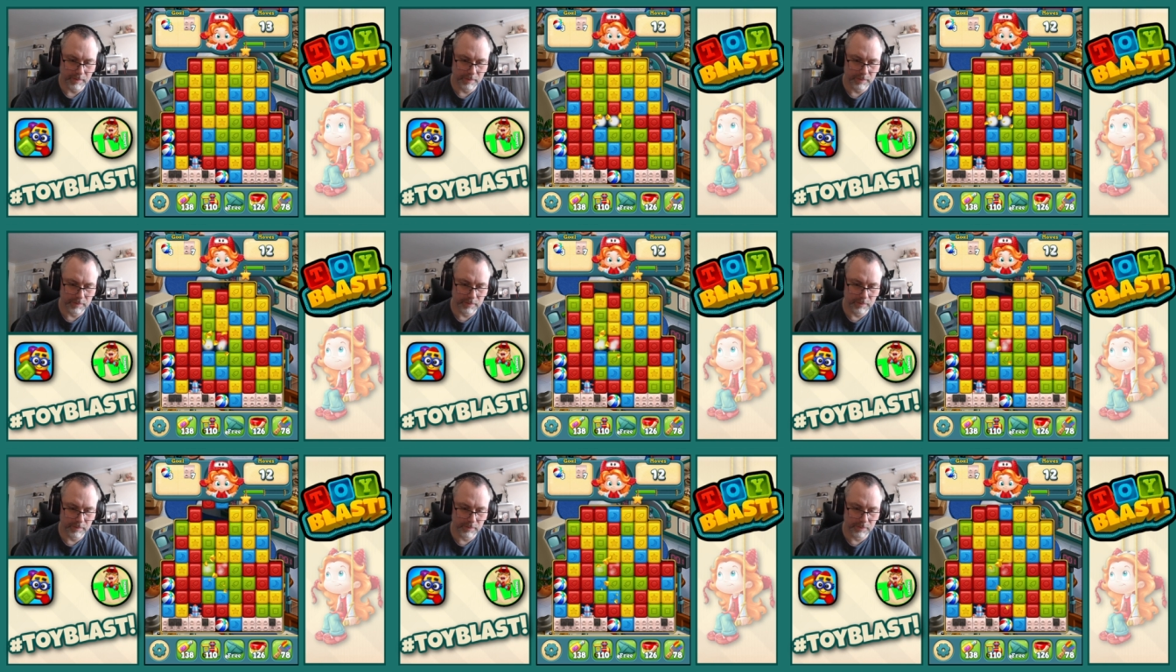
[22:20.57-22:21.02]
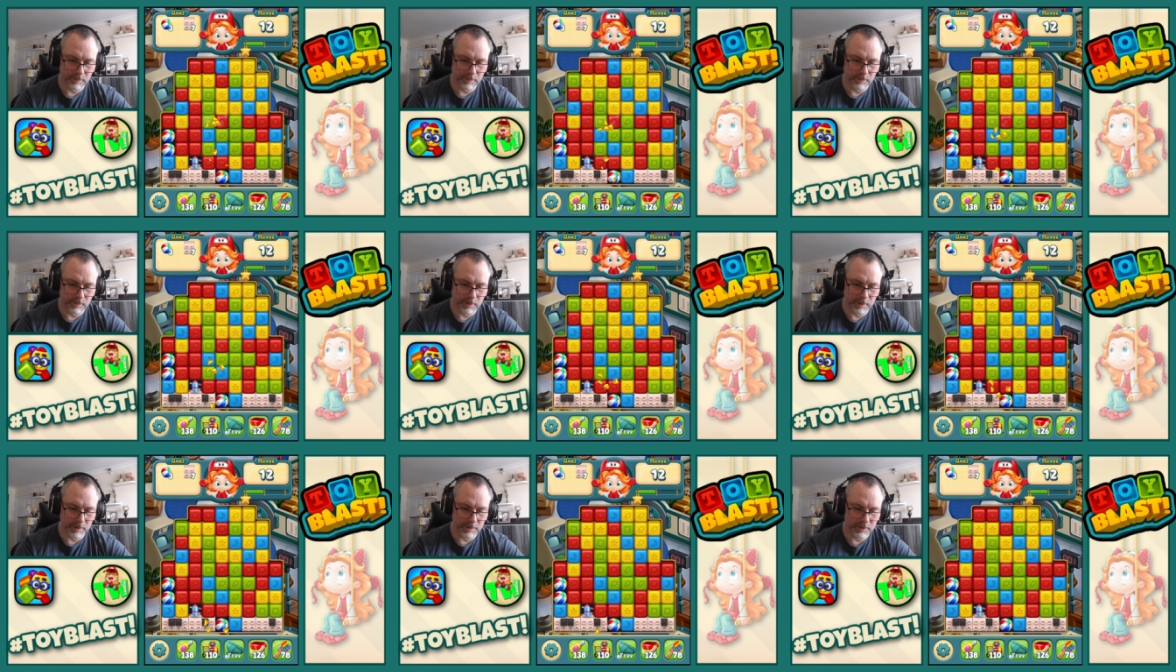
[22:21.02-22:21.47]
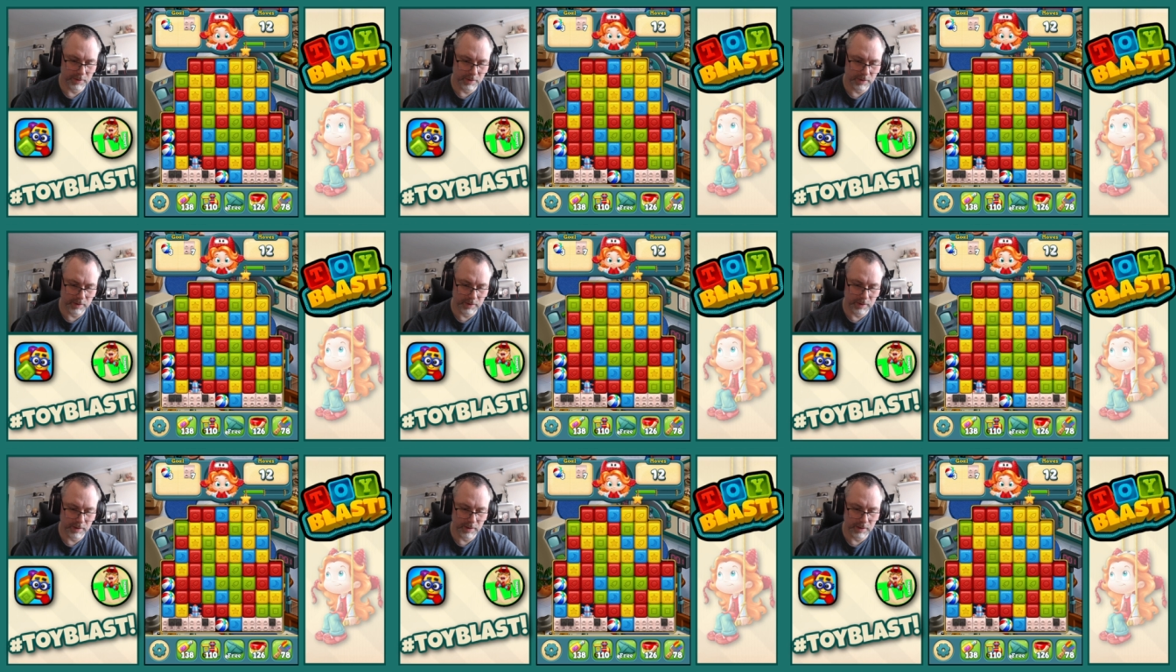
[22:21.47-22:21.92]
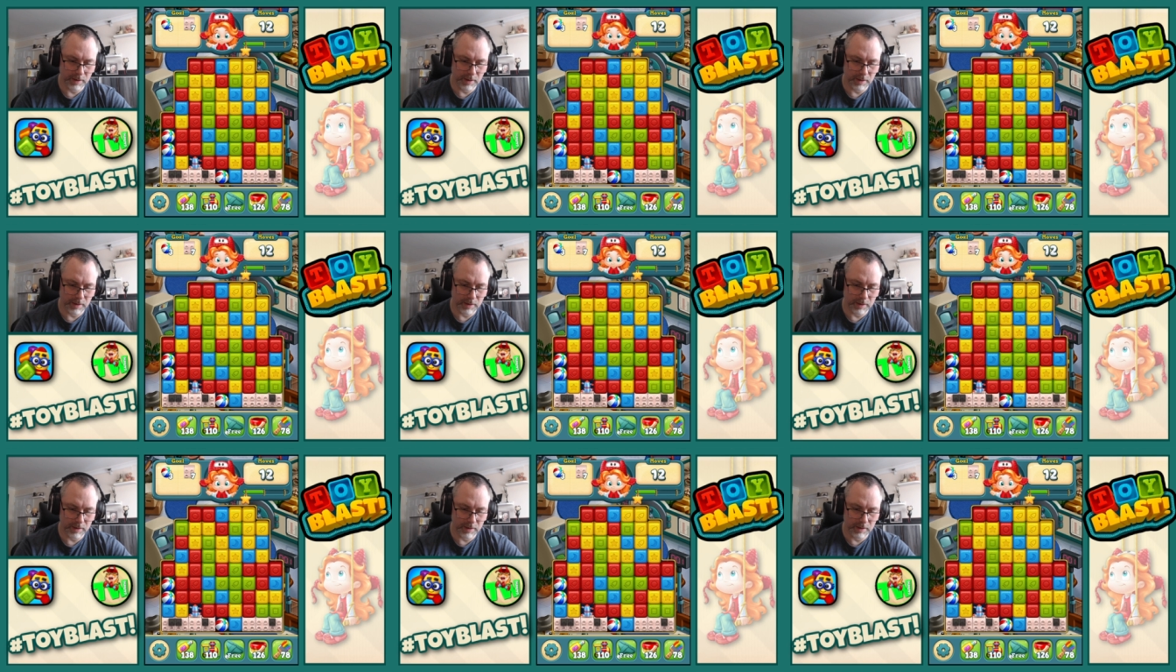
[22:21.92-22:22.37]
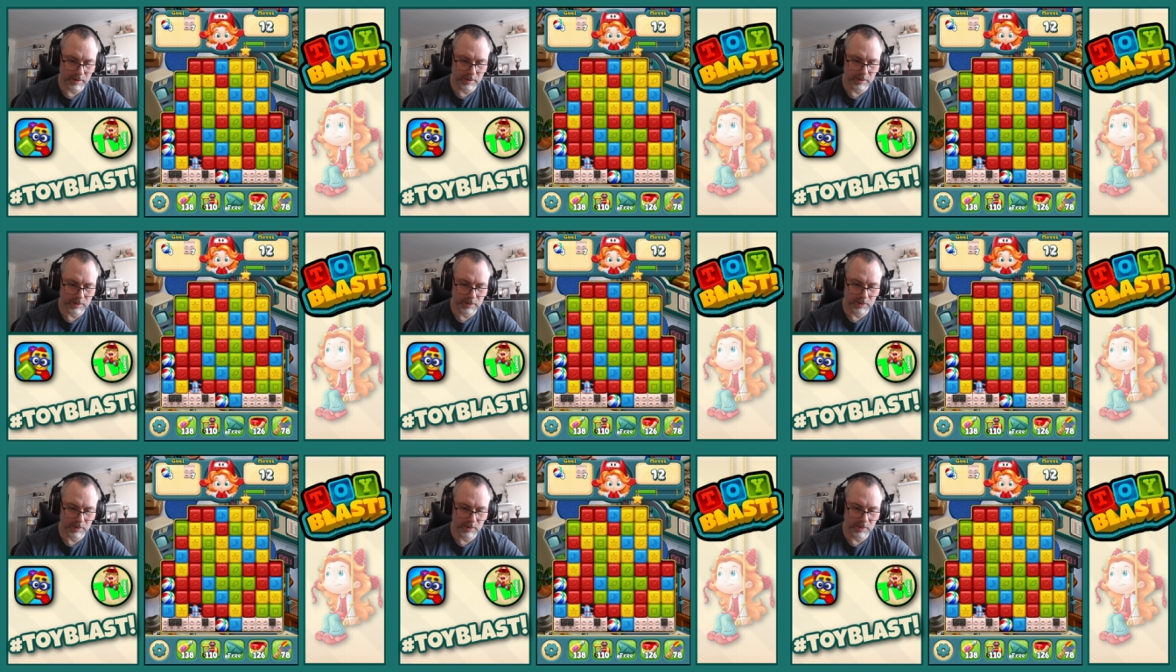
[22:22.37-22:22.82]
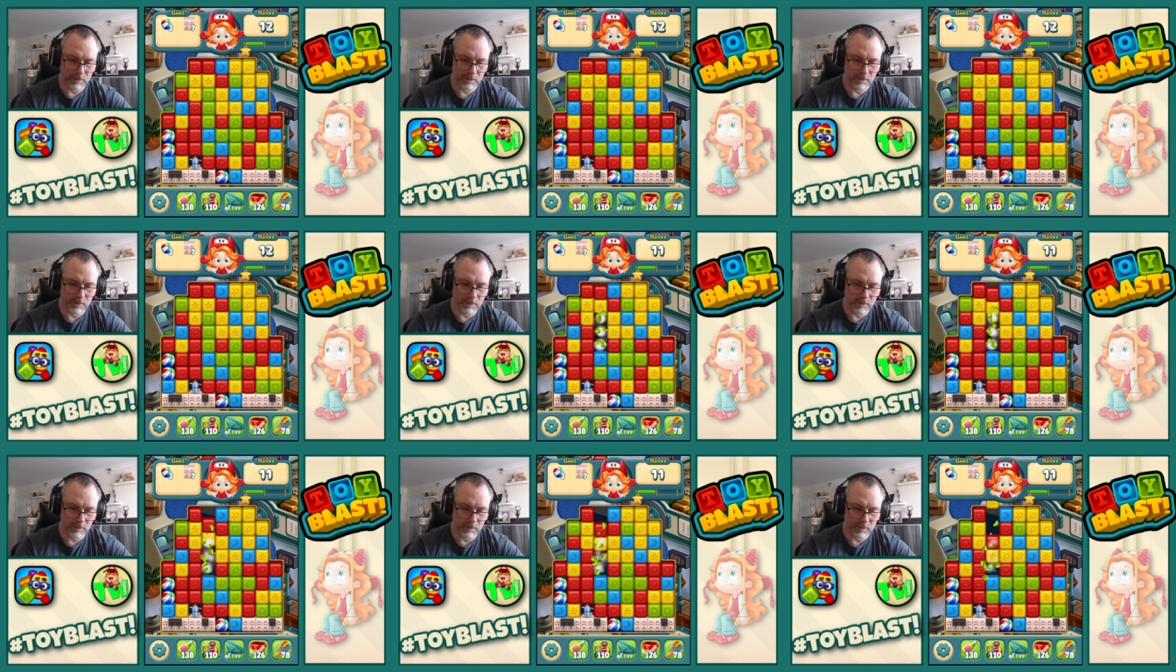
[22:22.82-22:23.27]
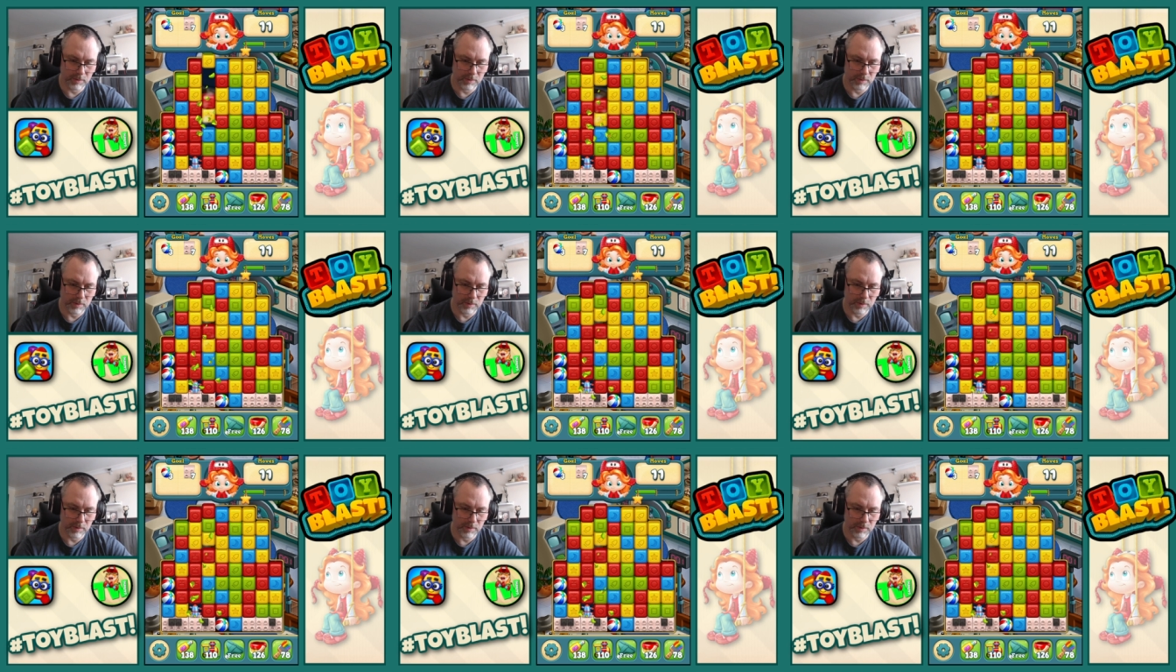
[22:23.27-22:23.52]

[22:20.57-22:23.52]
Let's try turning that into